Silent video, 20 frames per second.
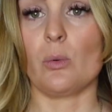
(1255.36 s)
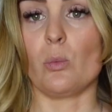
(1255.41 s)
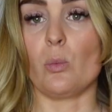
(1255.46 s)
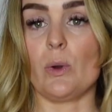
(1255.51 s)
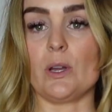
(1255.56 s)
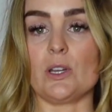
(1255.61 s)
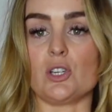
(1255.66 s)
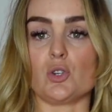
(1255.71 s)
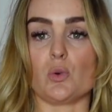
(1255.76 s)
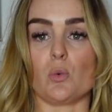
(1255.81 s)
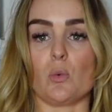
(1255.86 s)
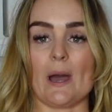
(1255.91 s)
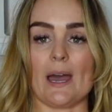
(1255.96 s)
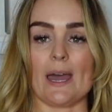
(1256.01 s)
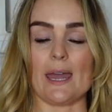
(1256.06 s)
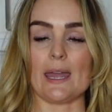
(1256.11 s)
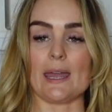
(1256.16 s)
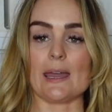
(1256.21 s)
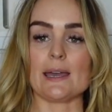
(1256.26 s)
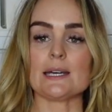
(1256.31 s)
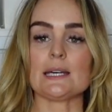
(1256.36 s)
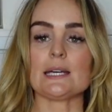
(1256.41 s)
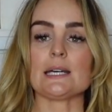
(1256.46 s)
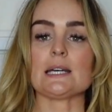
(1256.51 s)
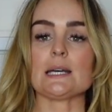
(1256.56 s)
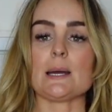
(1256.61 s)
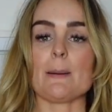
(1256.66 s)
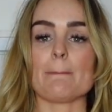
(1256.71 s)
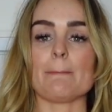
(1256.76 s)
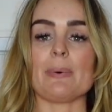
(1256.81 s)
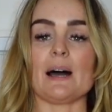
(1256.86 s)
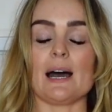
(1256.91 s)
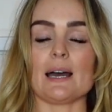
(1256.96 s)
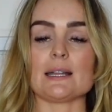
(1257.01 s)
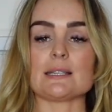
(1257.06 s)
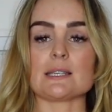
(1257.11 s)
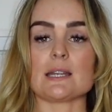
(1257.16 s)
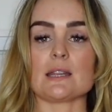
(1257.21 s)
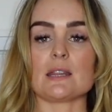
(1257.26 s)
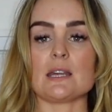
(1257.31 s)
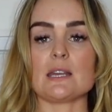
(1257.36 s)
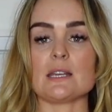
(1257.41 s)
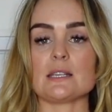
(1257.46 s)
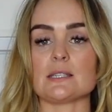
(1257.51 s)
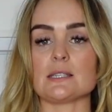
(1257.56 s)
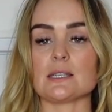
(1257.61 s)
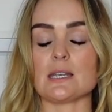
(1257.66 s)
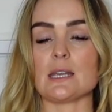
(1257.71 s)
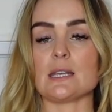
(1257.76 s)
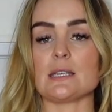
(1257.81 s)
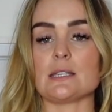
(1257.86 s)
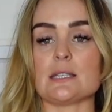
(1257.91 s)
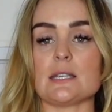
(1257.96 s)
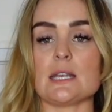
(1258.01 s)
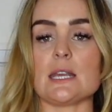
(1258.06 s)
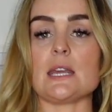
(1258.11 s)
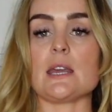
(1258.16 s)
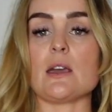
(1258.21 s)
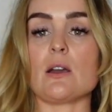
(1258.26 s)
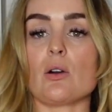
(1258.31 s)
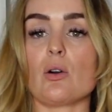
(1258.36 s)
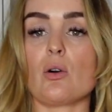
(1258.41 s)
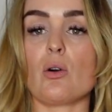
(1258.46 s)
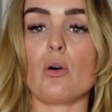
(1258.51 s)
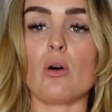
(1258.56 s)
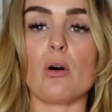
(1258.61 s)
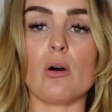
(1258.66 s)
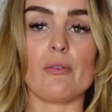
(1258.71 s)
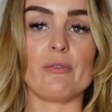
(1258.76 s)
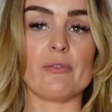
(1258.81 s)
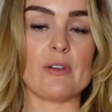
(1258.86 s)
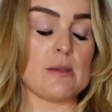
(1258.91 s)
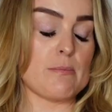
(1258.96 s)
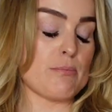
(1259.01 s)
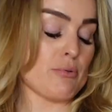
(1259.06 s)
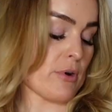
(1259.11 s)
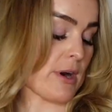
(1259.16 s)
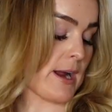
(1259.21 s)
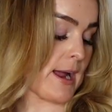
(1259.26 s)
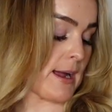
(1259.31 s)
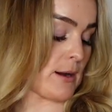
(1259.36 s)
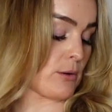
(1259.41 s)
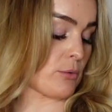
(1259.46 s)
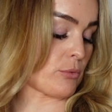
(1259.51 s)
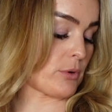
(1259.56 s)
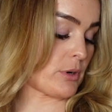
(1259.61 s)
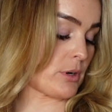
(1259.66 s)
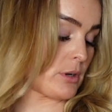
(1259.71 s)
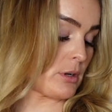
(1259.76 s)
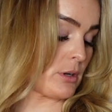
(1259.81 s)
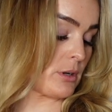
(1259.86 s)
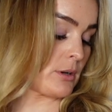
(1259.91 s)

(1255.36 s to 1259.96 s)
which way. But this is the coffee brown